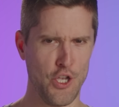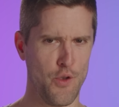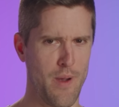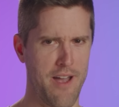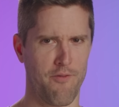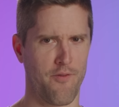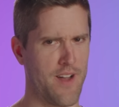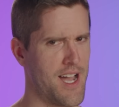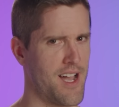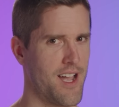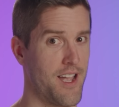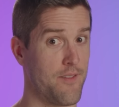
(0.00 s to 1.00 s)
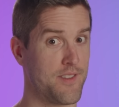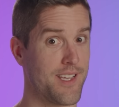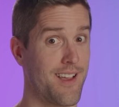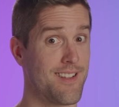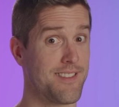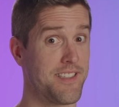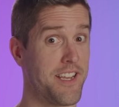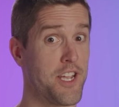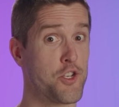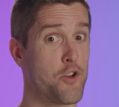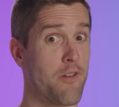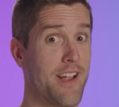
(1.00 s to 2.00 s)
You have five seconds to
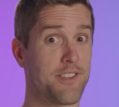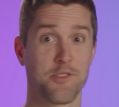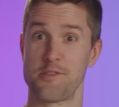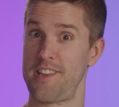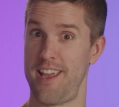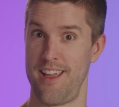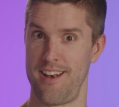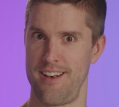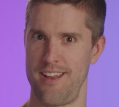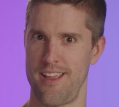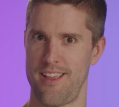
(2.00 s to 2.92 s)
get your answers in.